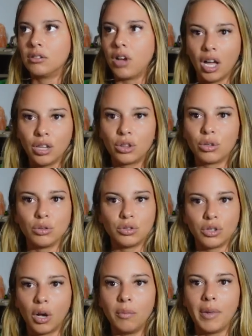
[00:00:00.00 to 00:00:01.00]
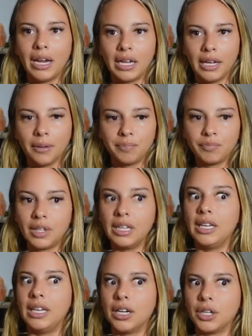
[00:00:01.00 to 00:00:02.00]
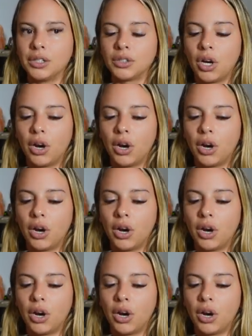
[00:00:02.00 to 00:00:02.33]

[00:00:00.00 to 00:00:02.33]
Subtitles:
gone through so many years.